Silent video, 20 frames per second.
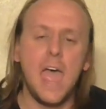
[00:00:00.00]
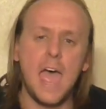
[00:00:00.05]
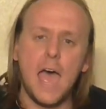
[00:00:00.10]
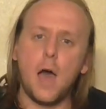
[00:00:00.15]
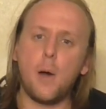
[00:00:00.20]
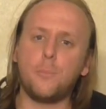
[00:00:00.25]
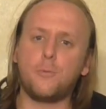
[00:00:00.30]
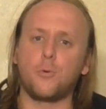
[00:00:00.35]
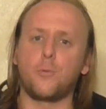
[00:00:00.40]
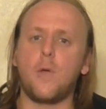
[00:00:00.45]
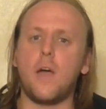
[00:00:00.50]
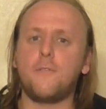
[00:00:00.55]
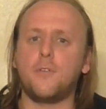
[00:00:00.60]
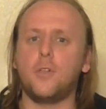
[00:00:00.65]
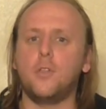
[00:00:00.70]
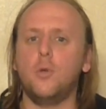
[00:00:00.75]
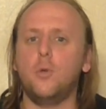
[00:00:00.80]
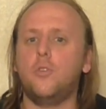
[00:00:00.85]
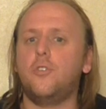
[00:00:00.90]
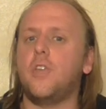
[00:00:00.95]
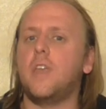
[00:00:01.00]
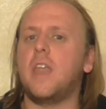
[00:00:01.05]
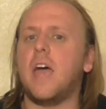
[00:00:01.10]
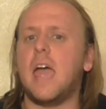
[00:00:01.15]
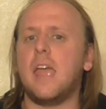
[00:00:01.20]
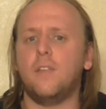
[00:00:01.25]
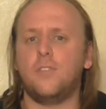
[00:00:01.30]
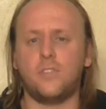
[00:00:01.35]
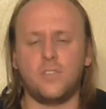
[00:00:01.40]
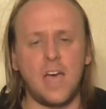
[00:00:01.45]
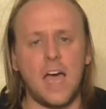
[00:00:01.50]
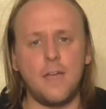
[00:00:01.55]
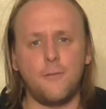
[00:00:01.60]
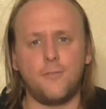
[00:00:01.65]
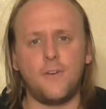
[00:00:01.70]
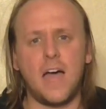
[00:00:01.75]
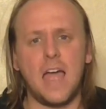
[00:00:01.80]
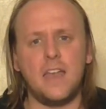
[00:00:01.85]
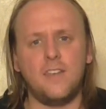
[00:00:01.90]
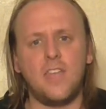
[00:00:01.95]
helped revolutionize sci
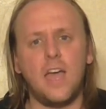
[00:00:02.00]
fi